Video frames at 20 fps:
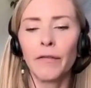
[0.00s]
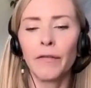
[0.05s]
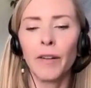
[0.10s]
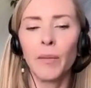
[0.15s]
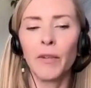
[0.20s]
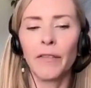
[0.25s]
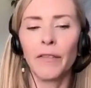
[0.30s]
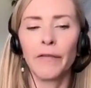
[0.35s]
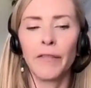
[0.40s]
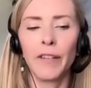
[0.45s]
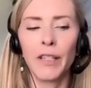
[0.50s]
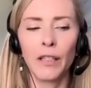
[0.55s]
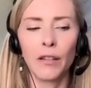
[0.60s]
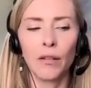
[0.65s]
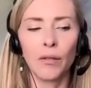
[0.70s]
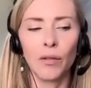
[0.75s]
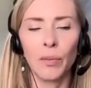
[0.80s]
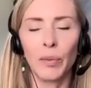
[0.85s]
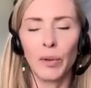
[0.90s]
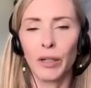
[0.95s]
From a
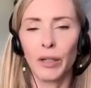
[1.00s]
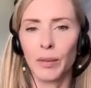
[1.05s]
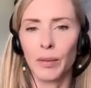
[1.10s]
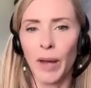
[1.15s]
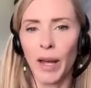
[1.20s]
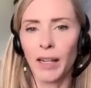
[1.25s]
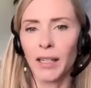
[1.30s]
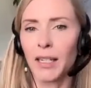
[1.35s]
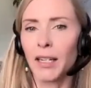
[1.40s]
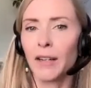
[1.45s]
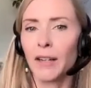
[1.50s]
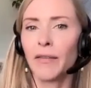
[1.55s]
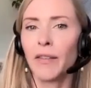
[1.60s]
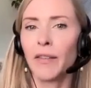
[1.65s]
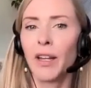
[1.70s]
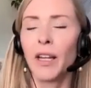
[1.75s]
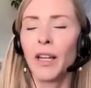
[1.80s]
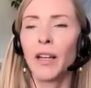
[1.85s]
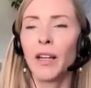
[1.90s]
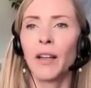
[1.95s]
physical perspective,
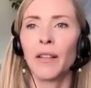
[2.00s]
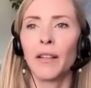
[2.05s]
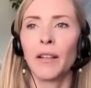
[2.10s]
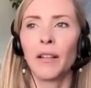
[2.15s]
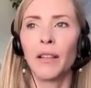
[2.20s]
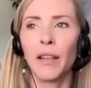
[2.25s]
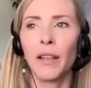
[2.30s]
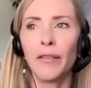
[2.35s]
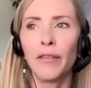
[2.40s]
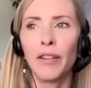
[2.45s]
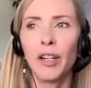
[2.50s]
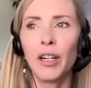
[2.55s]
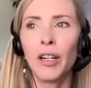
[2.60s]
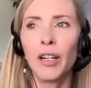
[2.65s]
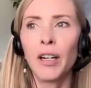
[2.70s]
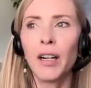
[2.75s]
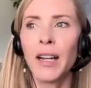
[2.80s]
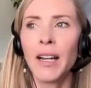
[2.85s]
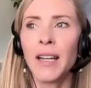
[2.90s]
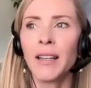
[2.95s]
the
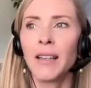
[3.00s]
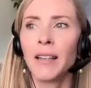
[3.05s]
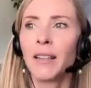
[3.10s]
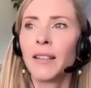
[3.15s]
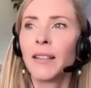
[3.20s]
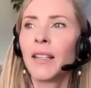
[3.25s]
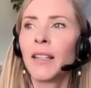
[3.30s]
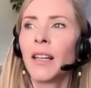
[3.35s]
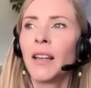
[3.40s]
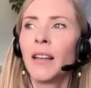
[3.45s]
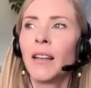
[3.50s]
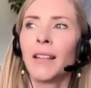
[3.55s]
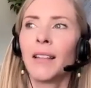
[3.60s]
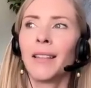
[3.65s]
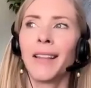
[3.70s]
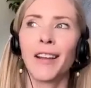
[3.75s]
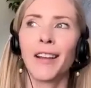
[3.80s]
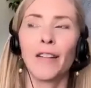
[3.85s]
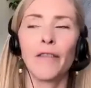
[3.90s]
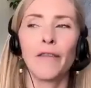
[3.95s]
liver is
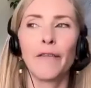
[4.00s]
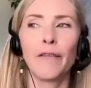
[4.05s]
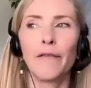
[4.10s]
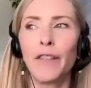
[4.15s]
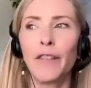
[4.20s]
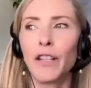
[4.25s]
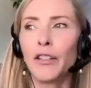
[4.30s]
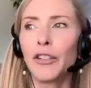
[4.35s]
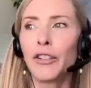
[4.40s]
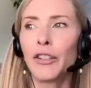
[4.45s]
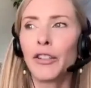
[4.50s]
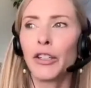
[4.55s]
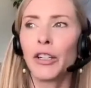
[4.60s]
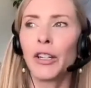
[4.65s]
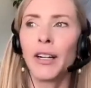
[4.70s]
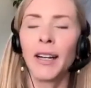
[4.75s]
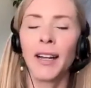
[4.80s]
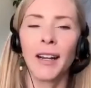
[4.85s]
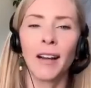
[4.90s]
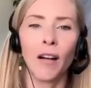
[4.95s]
like
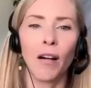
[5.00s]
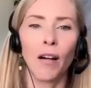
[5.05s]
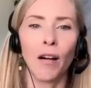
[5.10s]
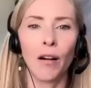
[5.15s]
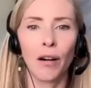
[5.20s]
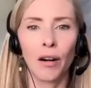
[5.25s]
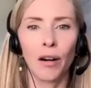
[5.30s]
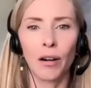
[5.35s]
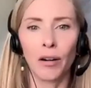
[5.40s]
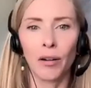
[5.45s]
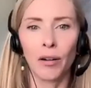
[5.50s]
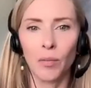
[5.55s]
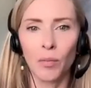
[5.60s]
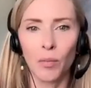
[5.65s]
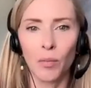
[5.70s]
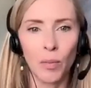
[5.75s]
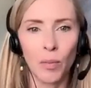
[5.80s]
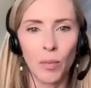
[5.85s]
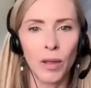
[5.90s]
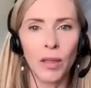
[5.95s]
filtering our
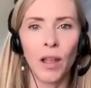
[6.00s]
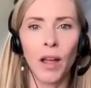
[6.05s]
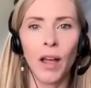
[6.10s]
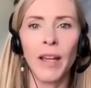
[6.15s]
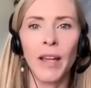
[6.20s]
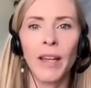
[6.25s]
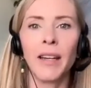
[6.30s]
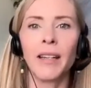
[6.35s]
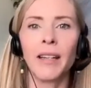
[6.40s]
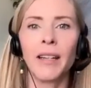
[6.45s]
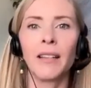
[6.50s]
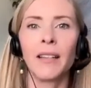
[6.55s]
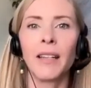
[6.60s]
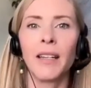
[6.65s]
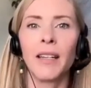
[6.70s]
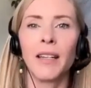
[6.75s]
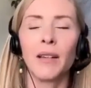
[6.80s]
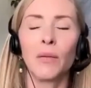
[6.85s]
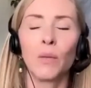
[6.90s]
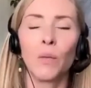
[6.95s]
blood. It
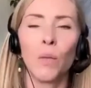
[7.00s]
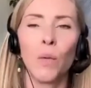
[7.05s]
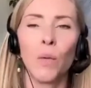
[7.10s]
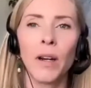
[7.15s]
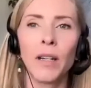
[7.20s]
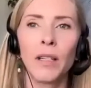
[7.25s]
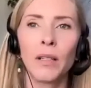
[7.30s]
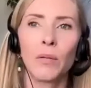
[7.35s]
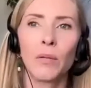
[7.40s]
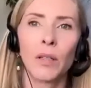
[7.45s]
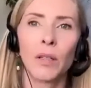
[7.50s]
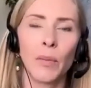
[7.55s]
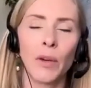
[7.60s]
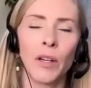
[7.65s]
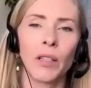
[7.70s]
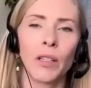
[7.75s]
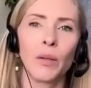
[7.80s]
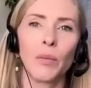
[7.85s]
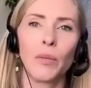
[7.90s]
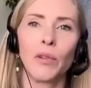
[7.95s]
is what is
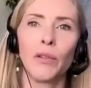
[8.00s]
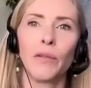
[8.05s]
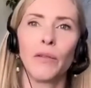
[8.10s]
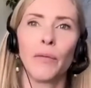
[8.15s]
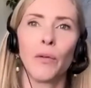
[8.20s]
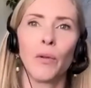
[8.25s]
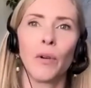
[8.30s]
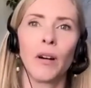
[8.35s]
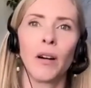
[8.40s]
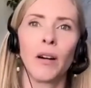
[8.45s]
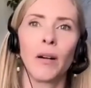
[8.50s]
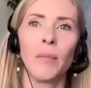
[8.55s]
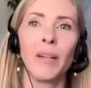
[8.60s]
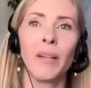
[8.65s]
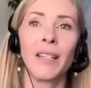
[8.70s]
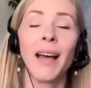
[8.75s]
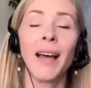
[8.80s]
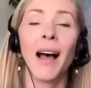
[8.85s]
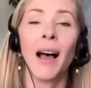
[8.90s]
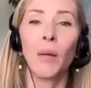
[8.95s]
responsible for
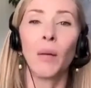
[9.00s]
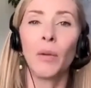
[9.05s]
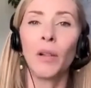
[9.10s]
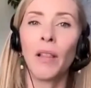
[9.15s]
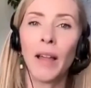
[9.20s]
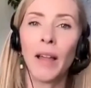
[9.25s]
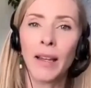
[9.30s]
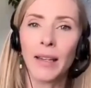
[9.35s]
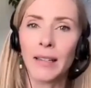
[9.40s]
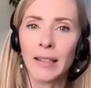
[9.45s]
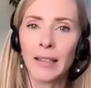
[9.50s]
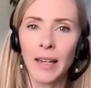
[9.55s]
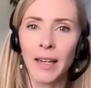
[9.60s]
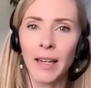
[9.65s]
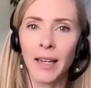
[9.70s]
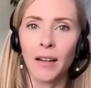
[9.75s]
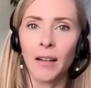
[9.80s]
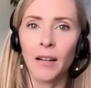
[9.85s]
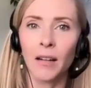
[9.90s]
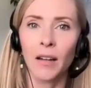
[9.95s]

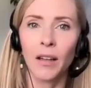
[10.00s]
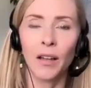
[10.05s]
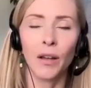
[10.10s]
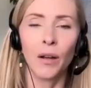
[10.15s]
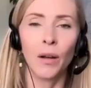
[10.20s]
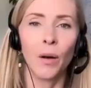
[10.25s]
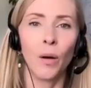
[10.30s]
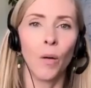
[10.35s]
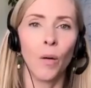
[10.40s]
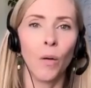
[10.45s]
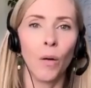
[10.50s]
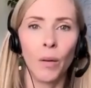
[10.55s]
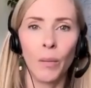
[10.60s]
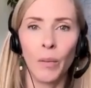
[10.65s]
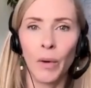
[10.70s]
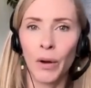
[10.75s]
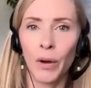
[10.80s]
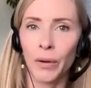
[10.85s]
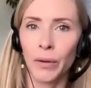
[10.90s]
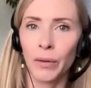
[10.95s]
metabolizing
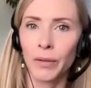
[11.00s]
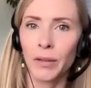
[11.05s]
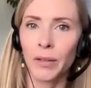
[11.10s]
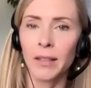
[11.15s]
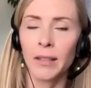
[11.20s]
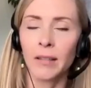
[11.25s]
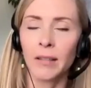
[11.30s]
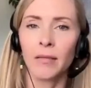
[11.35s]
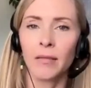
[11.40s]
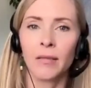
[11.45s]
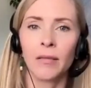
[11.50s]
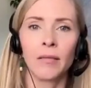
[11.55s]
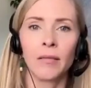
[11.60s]
hormones,